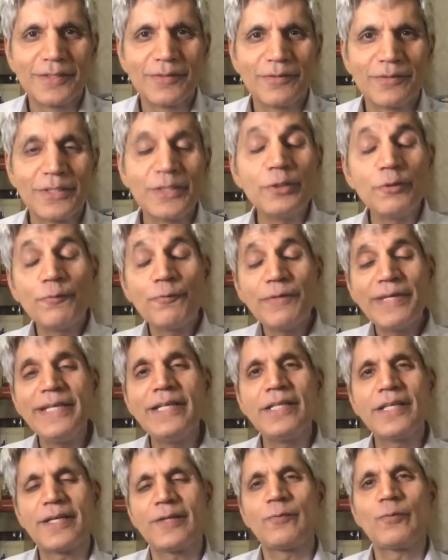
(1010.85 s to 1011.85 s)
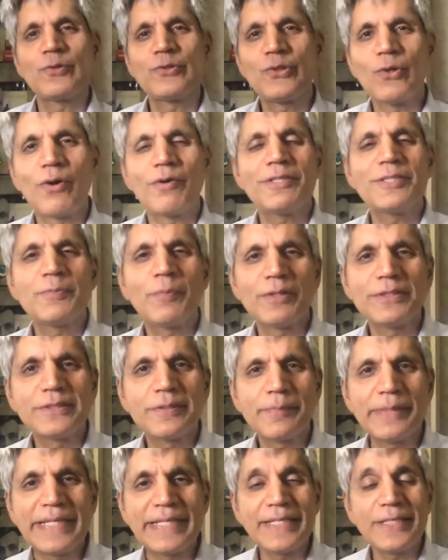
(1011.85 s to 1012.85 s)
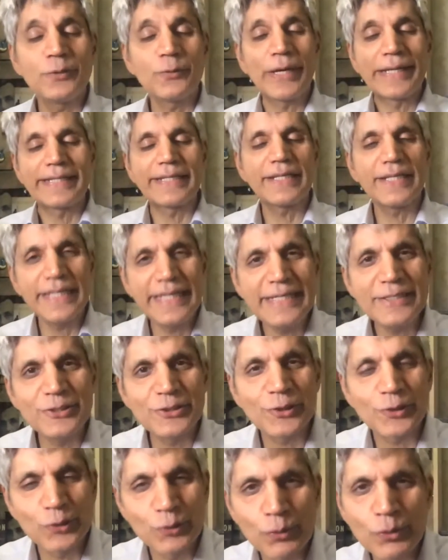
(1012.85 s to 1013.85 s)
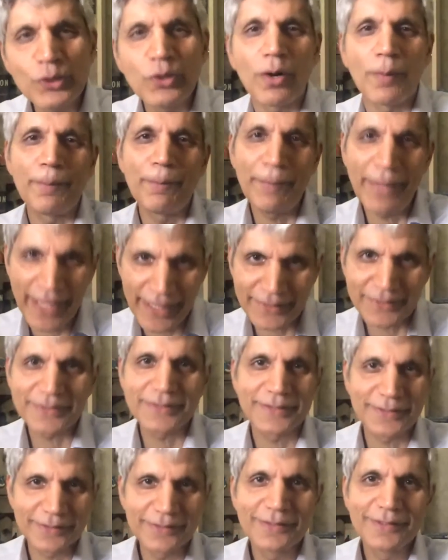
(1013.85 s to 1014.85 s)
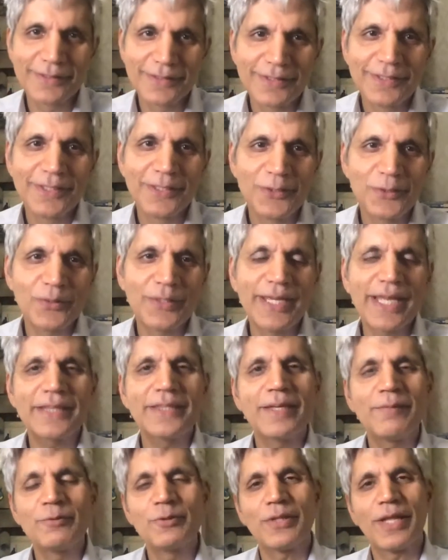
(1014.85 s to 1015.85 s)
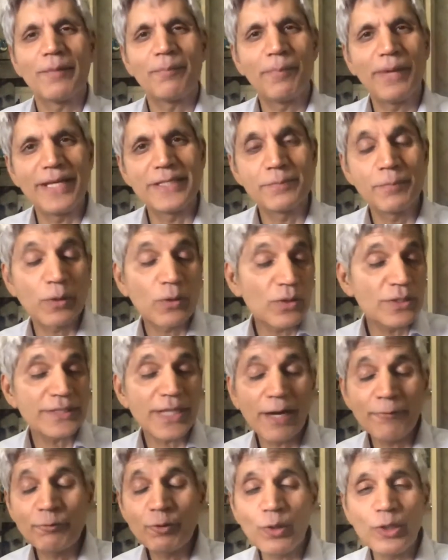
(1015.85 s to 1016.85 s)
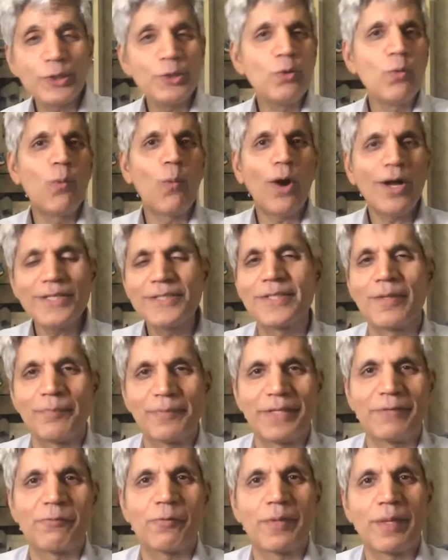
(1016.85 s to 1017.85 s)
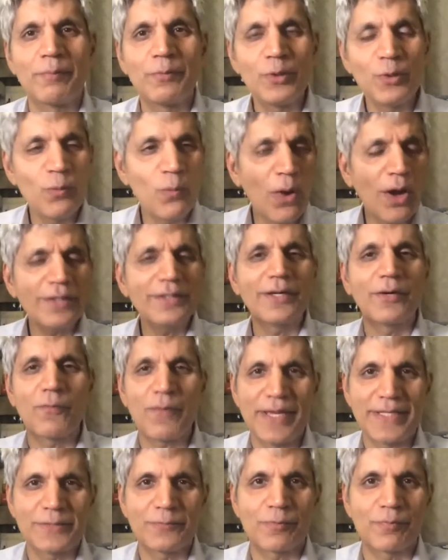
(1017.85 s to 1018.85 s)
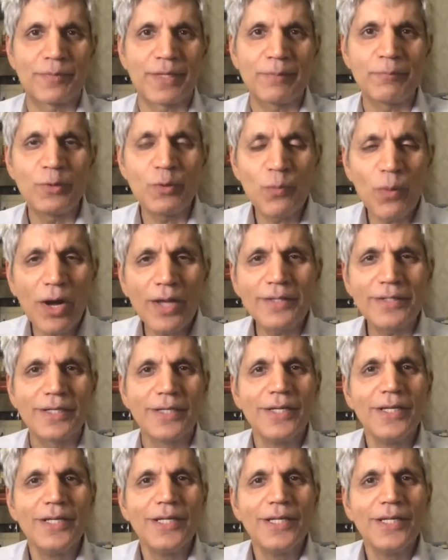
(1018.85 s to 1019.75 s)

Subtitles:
Did you feel that it was your responsibility to at least do your best to get them to that place? Because after all, you want something from them. You want grace from them. You want